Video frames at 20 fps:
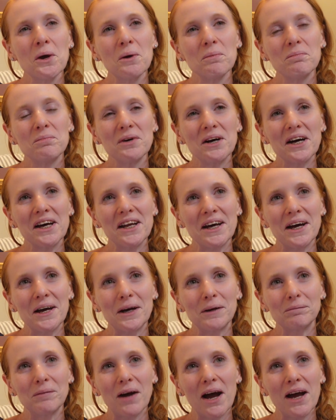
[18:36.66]
But
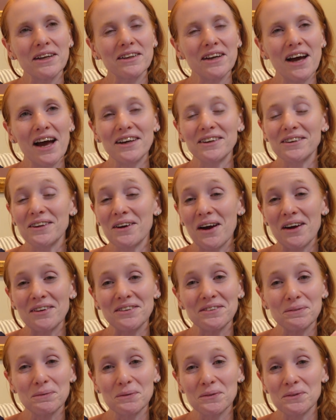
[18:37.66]
I don't know, I
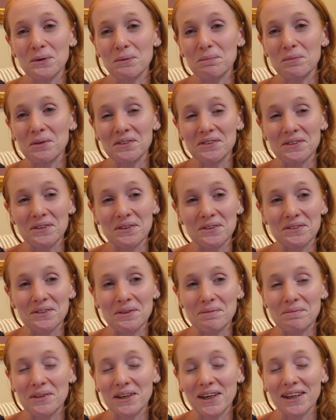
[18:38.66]
just was so busy or
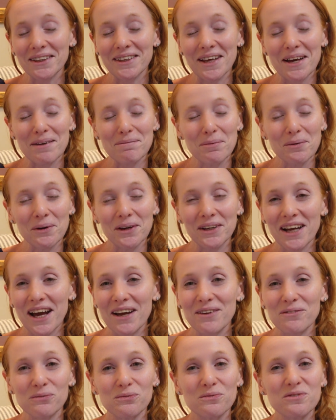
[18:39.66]
something at that point, and
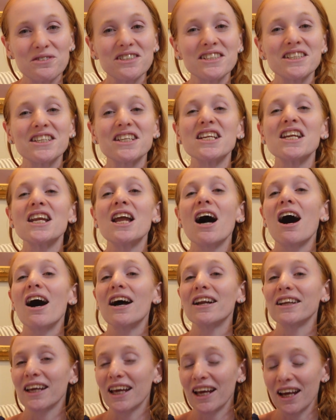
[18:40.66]
I did
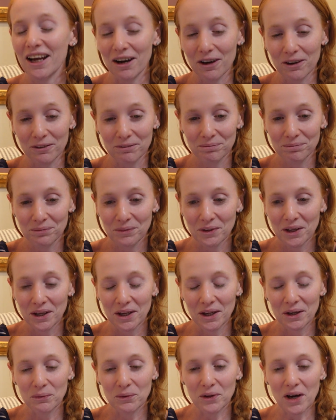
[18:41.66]
not care.
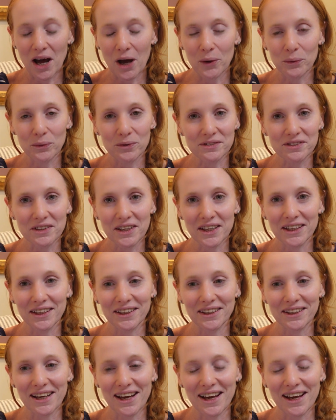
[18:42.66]
When I was
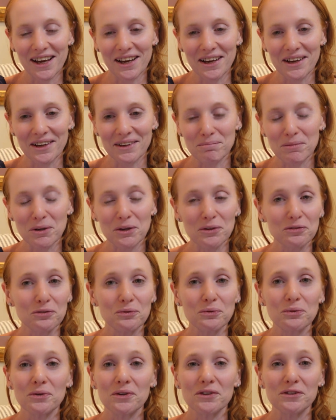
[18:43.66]
in middle
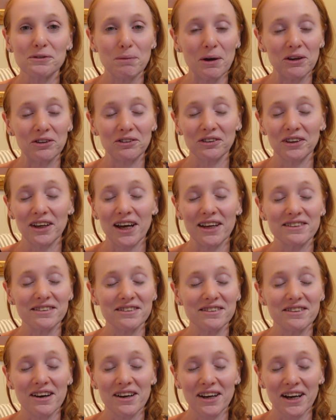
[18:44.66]
school, especially, I
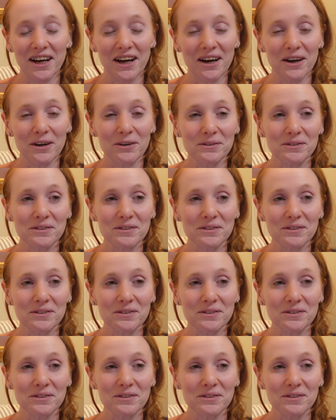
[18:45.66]
did not care.